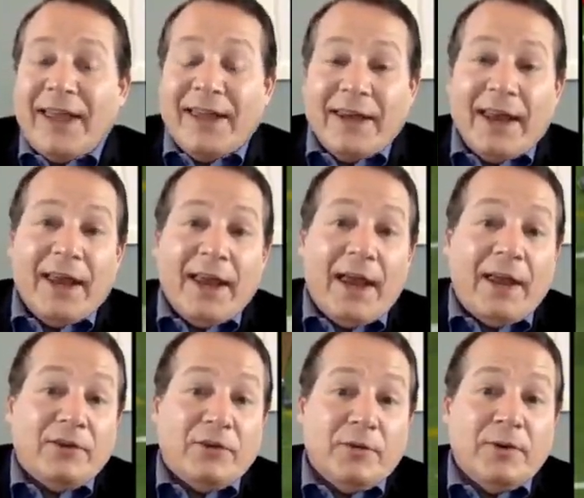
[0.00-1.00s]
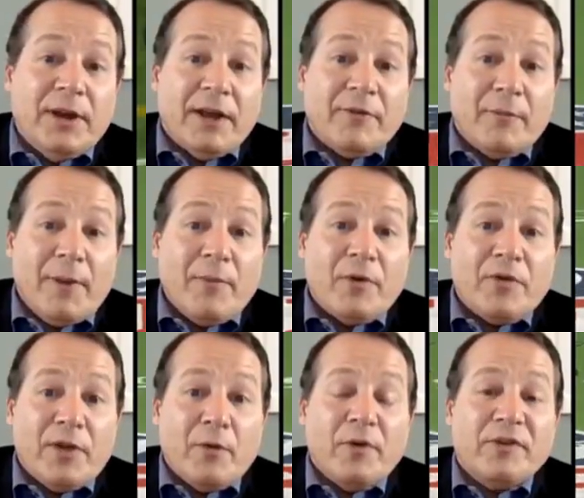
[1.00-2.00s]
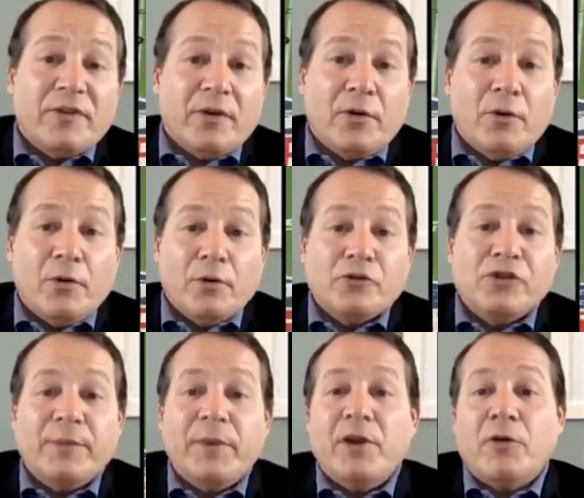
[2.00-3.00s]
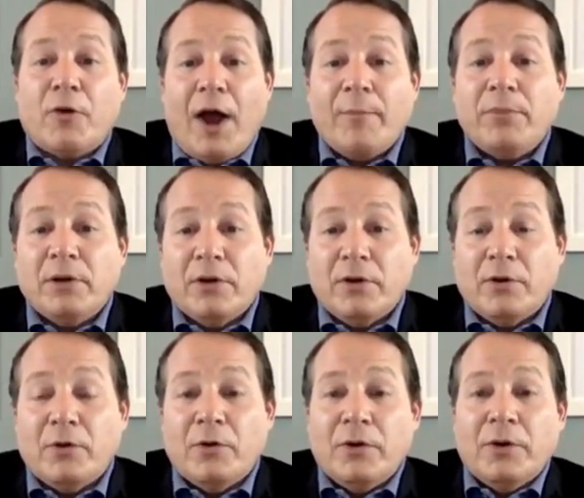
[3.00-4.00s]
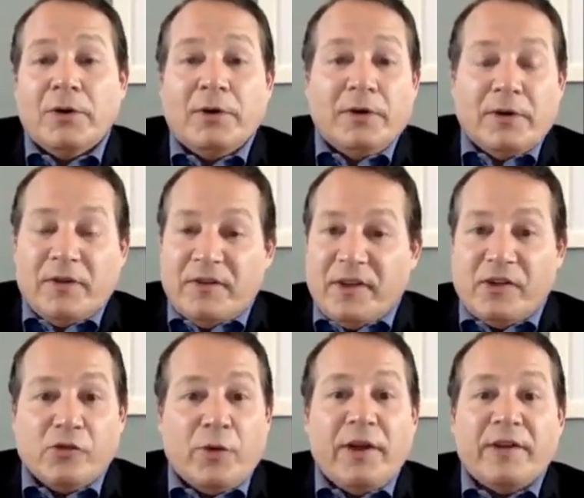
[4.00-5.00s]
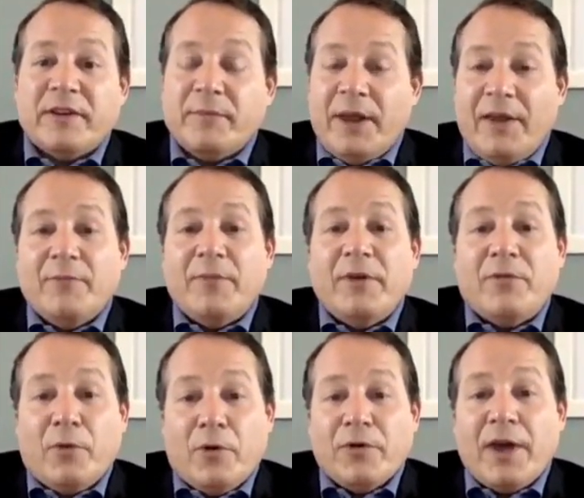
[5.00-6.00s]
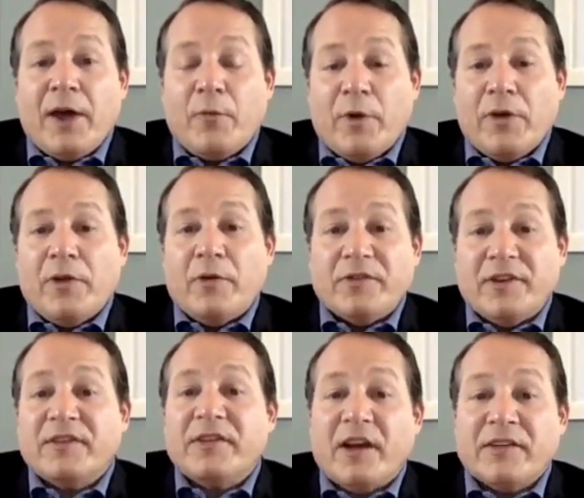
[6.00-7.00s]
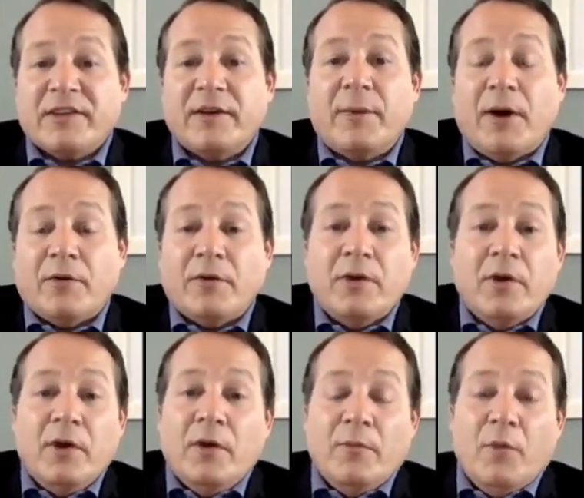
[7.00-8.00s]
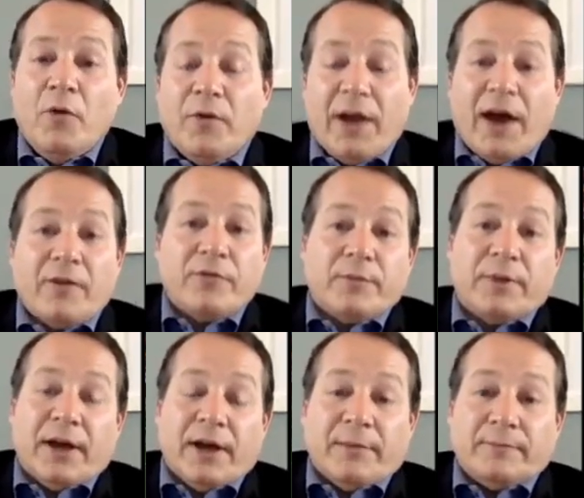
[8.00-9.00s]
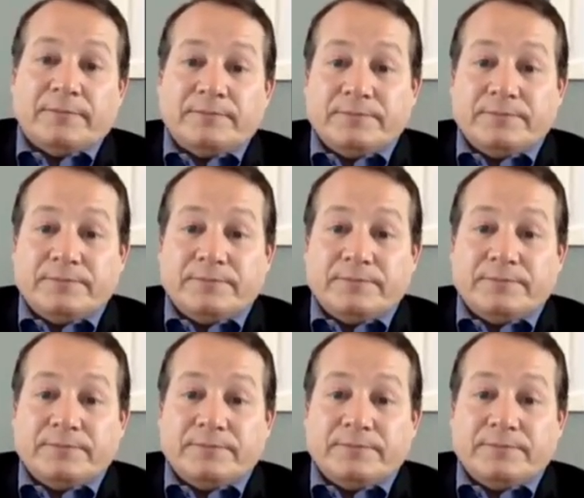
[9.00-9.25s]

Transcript: And and to Nick, remember there was the whole Jimmy Garoppolo situation even before yeah. that, where there was discussion about moving on from Tom.